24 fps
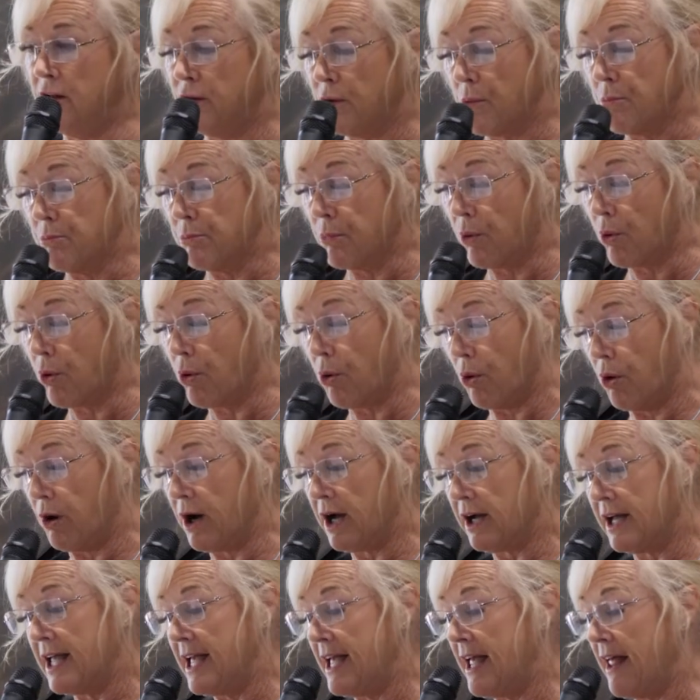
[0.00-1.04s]

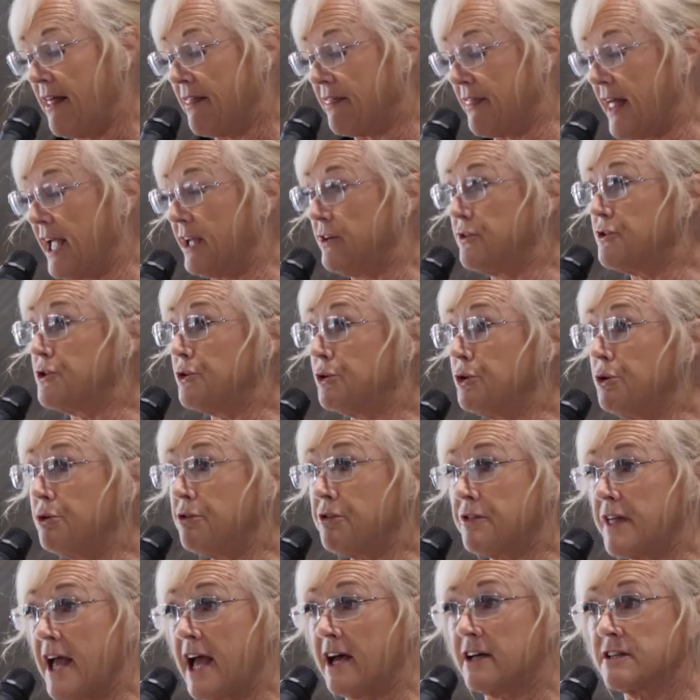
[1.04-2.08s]
more than
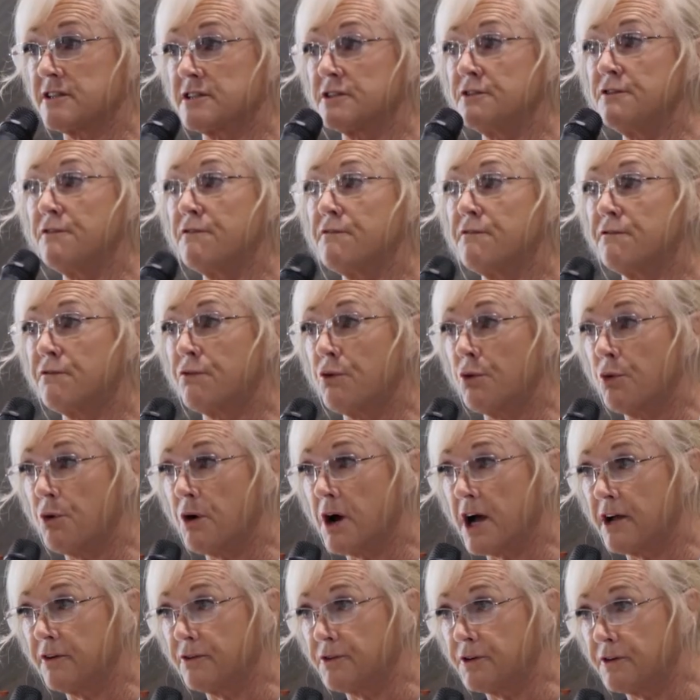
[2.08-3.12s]

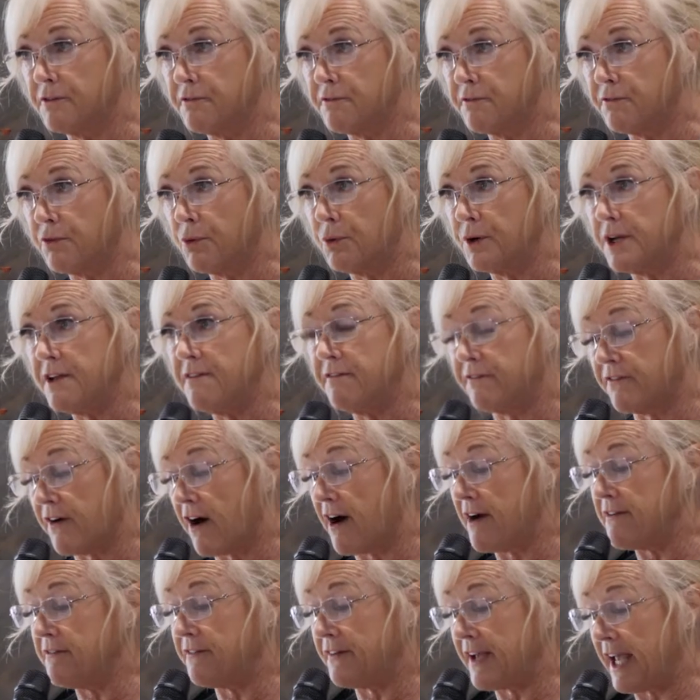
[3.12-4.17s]

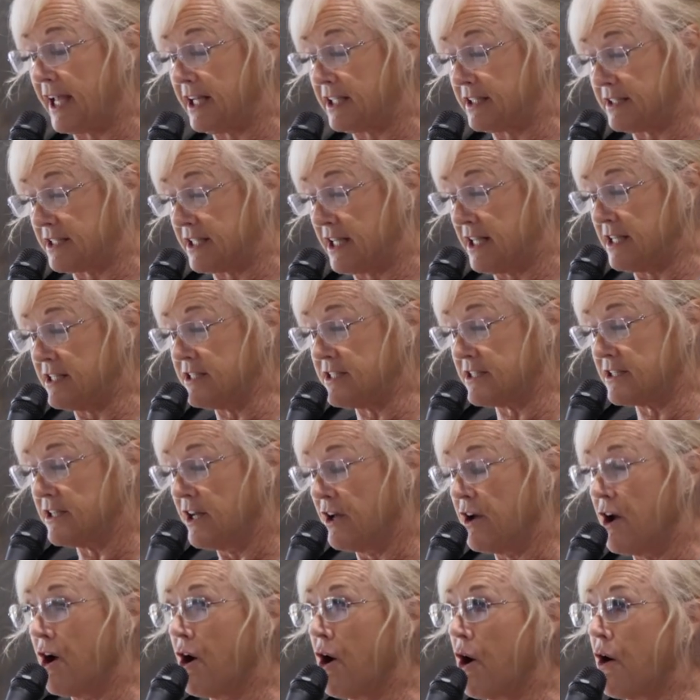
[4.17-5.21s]
2,445 hectares
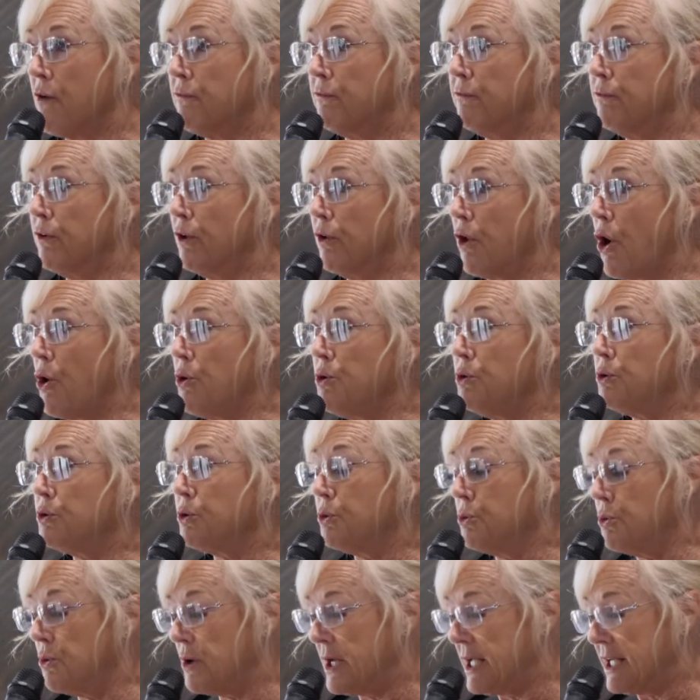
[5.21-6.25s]
of
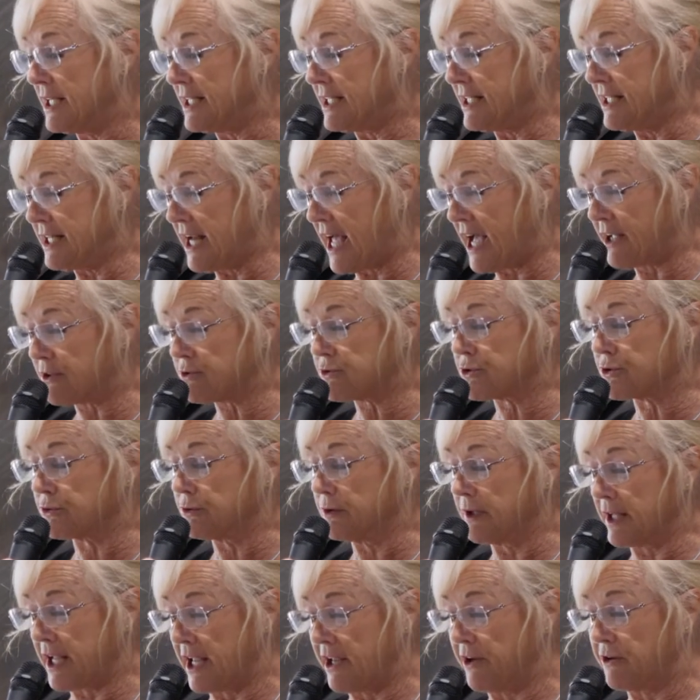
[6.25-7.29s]
local
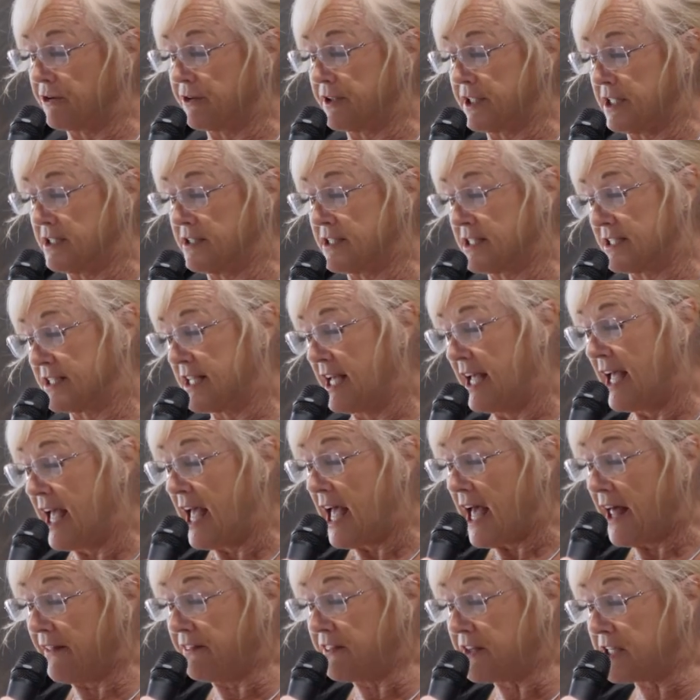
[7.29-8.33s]
natural areas.
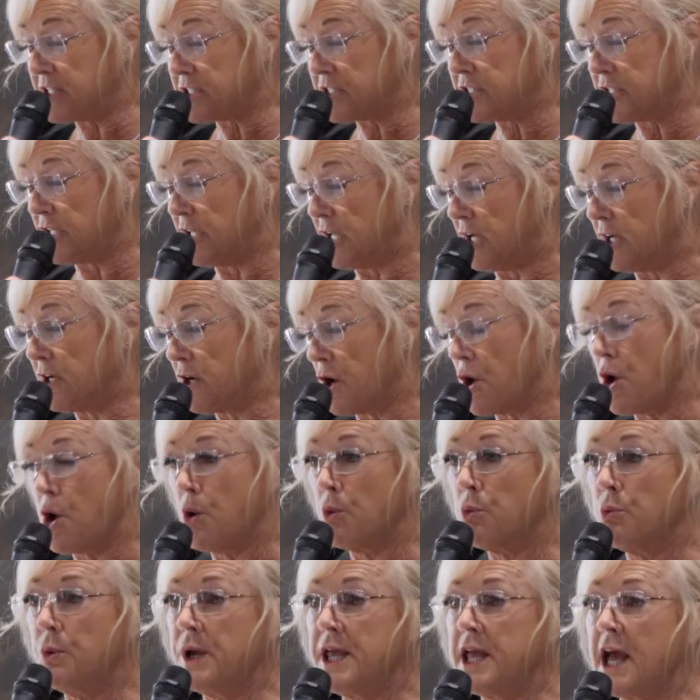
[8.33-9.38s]
And this year,
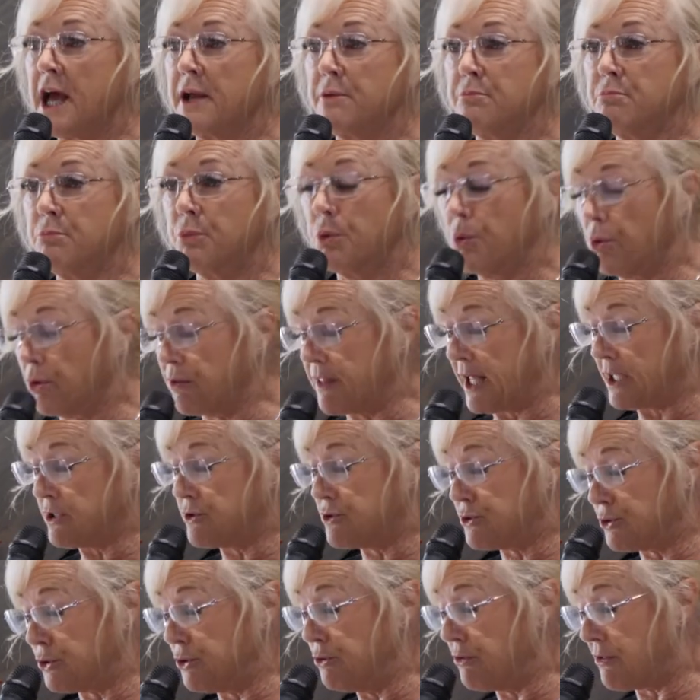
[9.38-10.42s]
we had more than
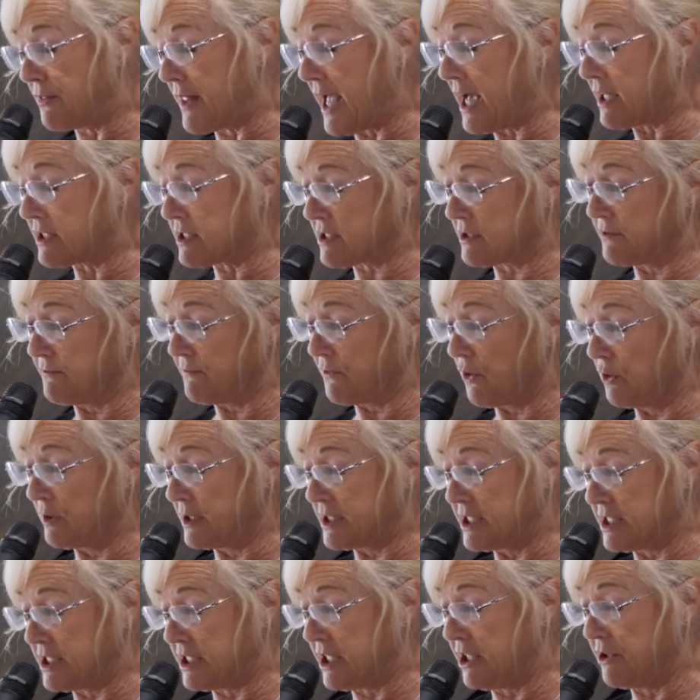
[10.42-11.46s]
2,000
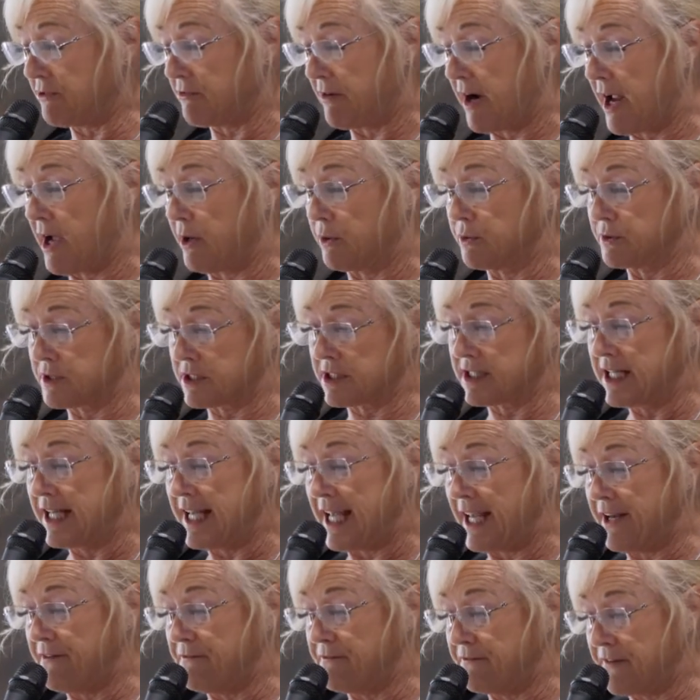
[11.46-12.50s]
volunteer hours
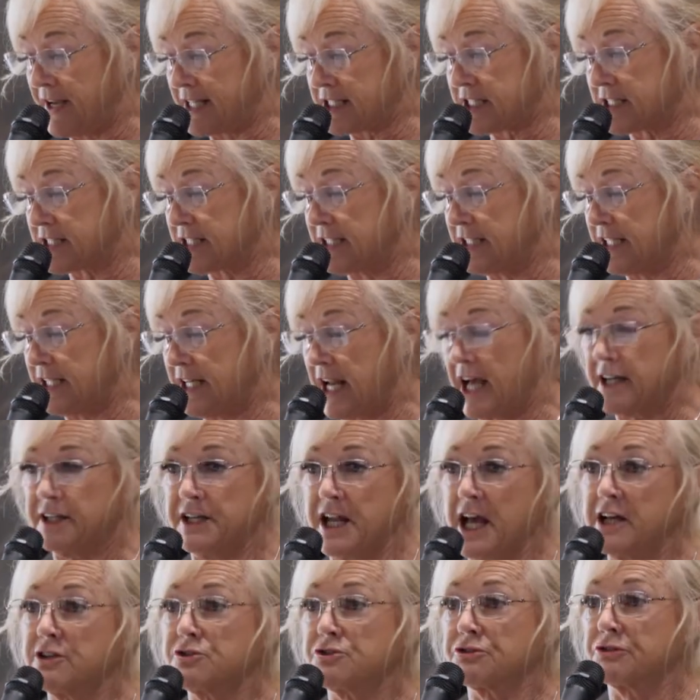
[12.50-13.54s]
invested in our
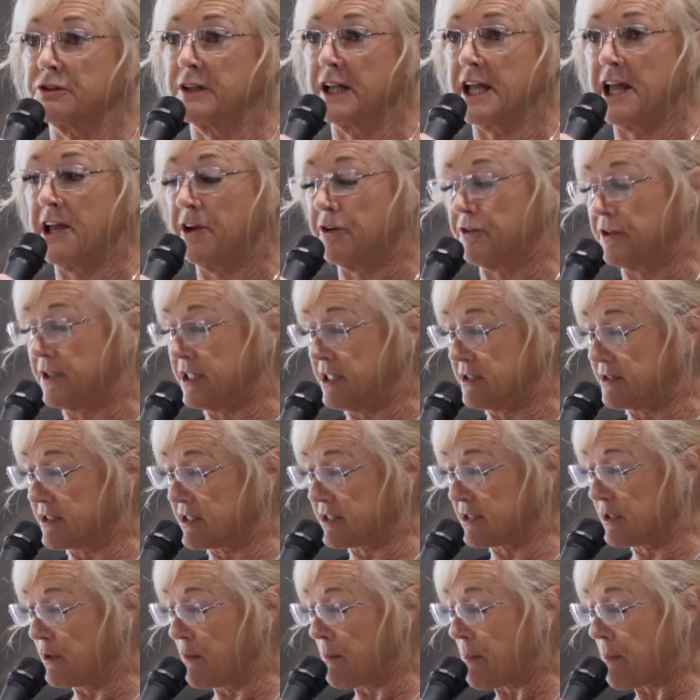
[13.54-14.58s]
natural areas,